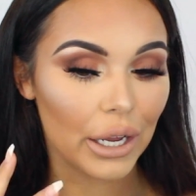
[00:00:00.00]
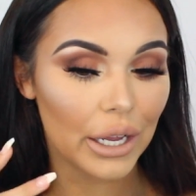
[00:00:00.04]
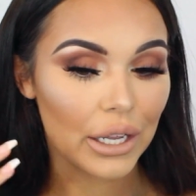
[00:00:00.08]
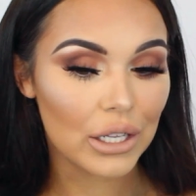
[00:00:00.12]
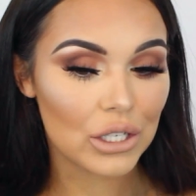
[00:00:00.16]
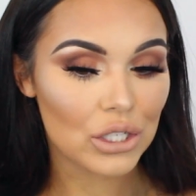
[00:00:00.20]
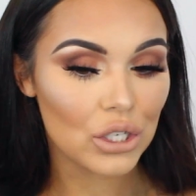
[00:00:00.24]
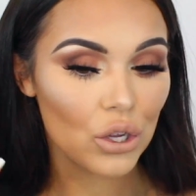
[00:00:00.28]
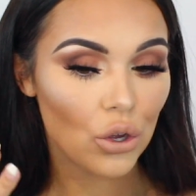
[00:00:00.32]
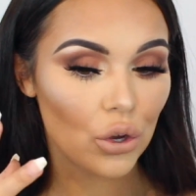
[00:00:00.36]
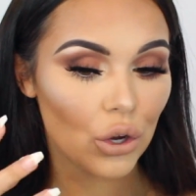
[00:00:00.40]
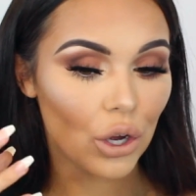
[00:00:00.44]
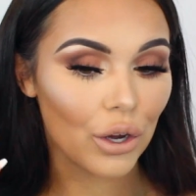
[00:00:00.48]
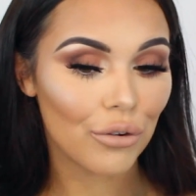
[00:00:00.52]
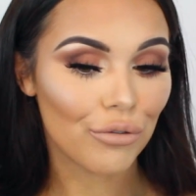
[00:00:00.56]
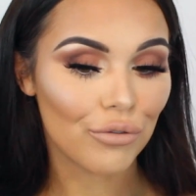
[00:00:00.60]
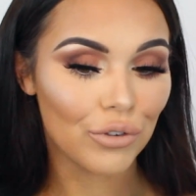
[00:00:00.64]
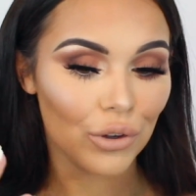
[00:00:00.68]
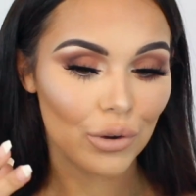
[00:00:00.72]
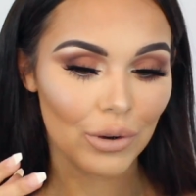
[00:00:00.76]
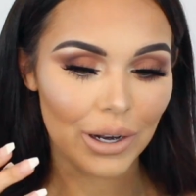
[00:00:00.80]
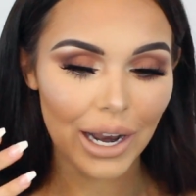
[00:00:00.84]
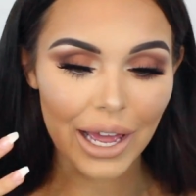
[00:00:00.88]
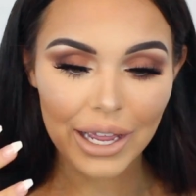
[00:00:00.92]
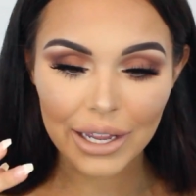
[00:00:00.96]
It took a
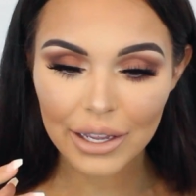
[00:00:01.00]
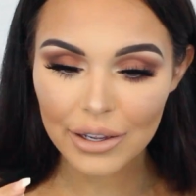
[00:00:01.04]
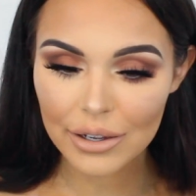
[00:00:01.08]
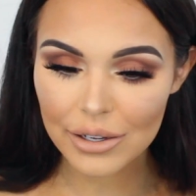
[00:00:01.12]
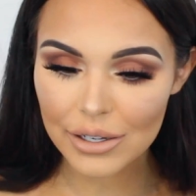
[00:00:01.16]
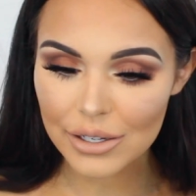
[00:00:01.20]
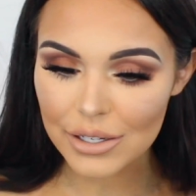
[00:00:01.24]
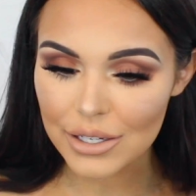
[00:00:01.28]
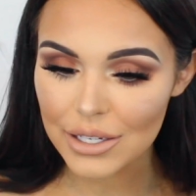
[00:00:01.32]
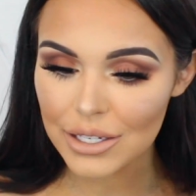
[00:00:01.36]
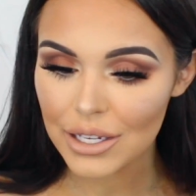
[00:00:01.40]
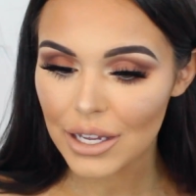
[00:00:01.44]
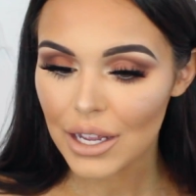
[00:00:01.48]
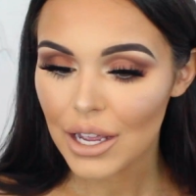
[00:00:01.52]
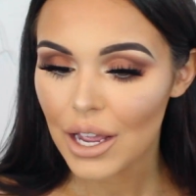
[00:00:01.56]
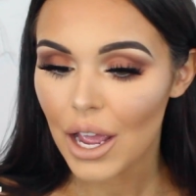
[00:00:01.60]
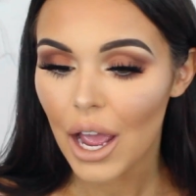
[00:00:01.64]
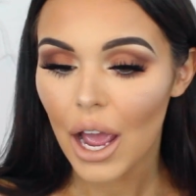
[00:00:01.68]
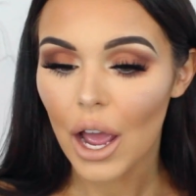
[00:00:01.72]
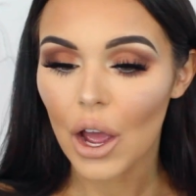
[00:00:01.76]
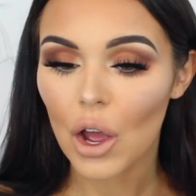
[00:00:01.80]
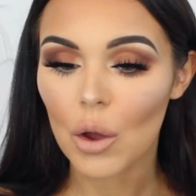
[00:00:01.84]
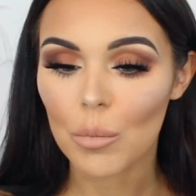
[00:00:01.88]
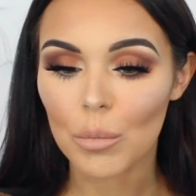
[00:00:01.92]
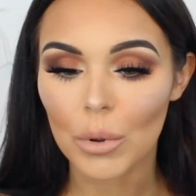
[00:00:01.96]
few layers,
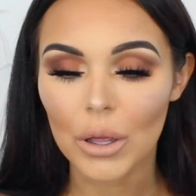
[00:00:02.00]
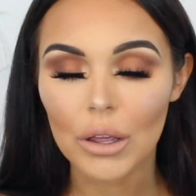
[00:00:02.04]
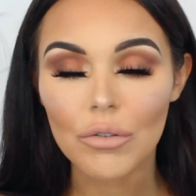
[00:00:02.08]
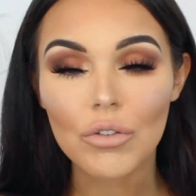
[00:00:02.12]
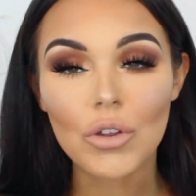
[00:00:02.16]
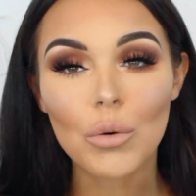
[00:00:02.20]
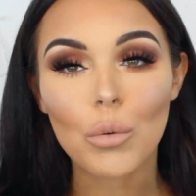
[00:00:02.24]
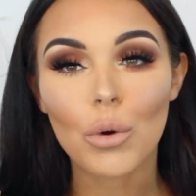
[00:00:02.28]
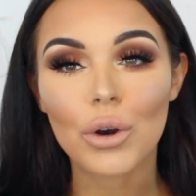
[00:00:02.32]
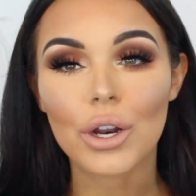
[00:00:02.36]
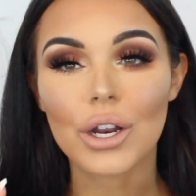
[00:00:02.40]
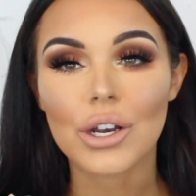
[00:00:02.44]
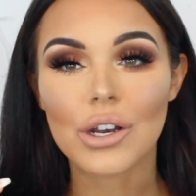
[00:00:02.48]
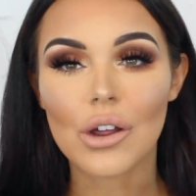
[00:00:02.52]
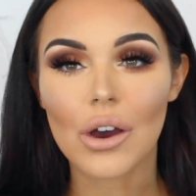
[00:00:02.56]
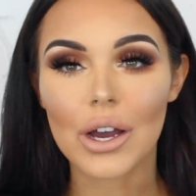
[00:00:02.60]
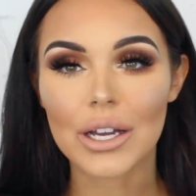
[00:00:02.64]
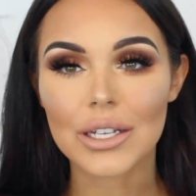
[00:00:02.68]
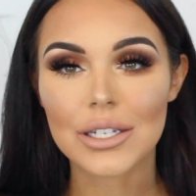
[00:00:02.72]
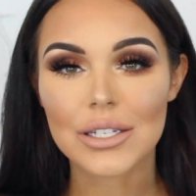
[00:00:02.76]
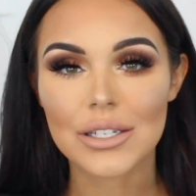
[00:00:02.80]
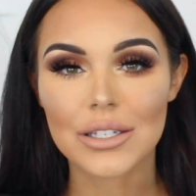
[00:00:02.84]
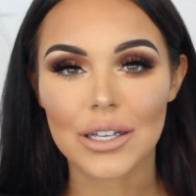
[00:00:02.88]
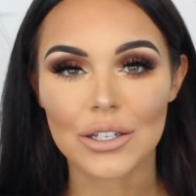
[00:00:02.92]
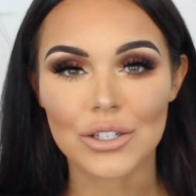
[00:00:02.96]
but if you want a
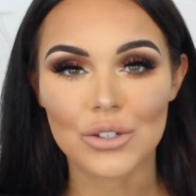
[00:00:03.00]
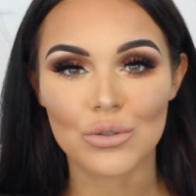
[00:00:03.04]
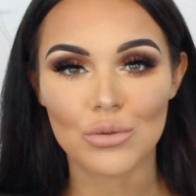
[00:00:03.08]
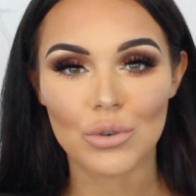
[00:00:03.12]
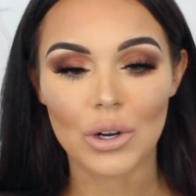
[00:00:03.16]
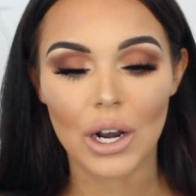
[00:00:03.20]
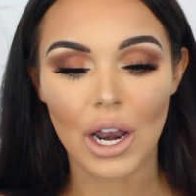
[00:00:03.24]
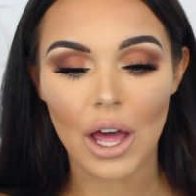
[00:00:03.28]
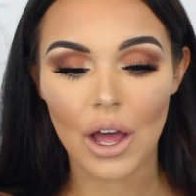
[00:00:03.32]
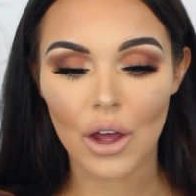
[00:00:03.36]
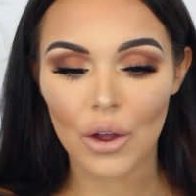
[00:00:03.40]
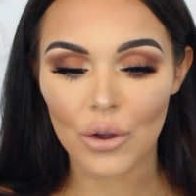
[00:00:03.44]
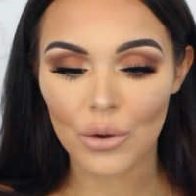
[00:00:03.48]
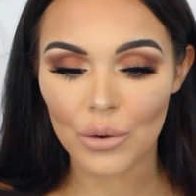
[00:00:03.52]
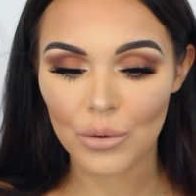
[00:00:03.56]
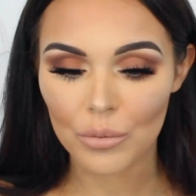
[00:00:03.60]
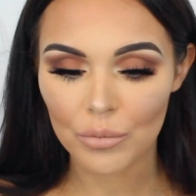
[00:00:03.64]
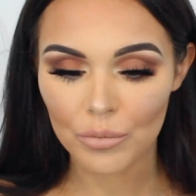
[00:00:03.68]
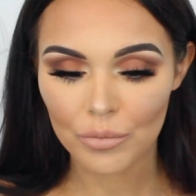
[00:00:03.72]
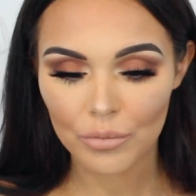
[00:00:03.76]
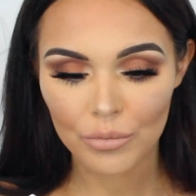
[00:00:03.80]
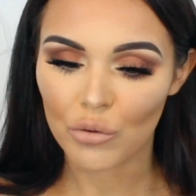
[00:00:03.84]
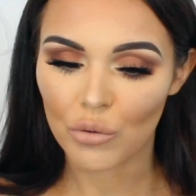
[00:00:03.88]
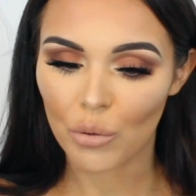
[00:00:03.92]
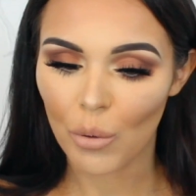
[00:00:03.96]
nice subtle glow,
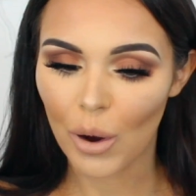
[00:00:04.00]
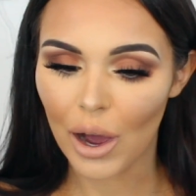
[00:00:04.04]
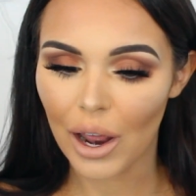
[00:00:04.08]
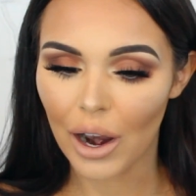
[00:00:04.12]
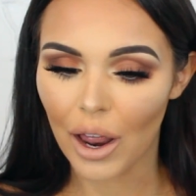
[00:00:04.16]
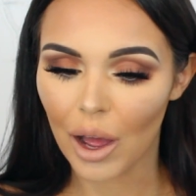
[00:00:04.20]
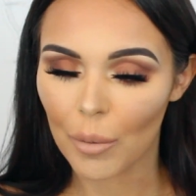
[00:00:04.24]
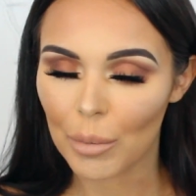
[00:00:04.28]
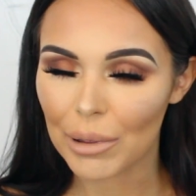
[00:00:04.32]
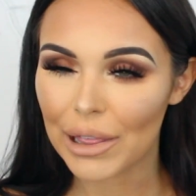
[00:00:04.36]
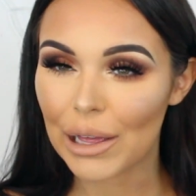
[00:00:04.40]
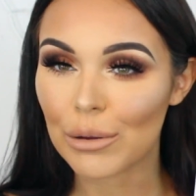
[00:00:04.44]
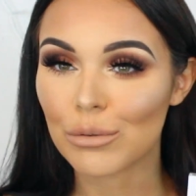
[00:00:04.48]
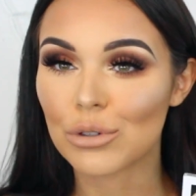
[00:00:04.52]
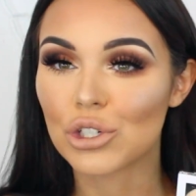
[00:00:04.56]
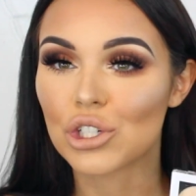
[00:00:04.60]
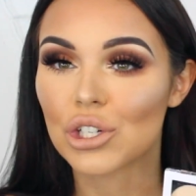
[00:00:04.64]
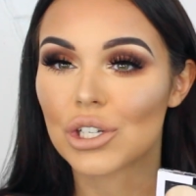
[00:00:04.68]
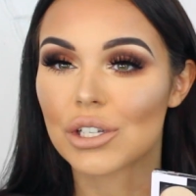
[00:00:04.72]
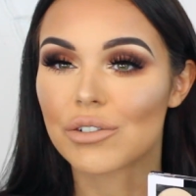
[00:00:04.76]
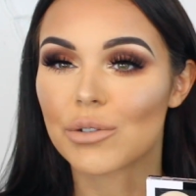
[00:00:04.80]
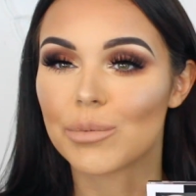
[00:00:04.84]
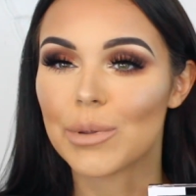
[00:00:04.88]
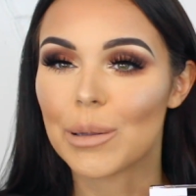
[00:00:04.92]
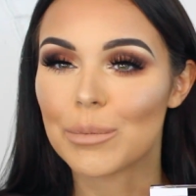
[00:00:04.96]
voila. But that was
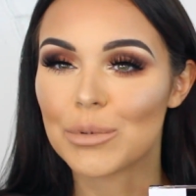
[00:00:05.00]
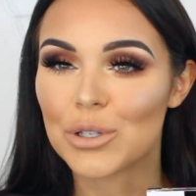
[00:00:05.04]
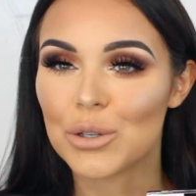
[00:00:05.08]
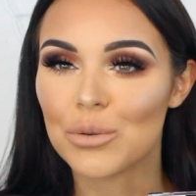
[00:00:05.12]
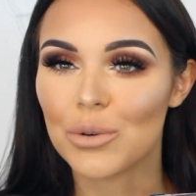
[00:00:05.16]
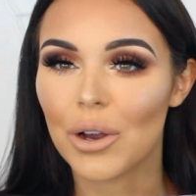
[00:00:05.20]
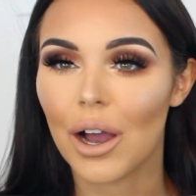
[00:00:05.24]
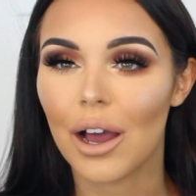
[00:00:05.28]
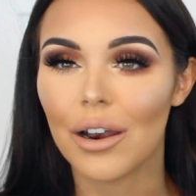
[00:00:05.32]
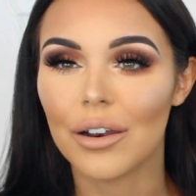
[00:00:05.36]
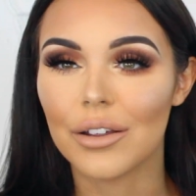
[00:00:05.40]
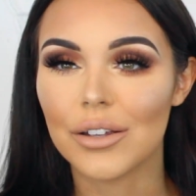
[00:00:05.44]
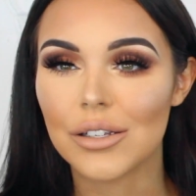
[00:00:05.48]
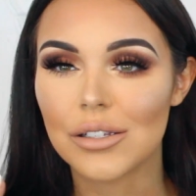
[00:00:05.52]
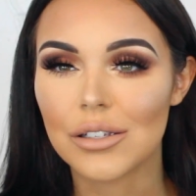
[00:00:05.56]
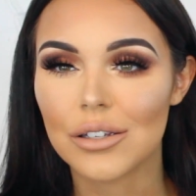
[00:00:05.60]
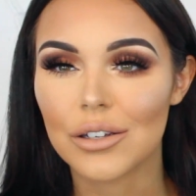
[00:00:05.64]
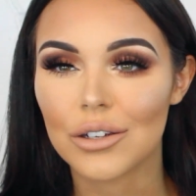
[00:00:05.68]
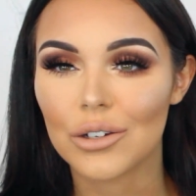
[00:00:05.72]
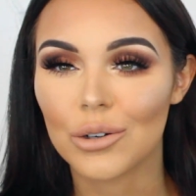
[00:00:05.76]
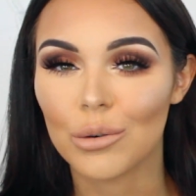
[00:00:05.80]
just from them two colours.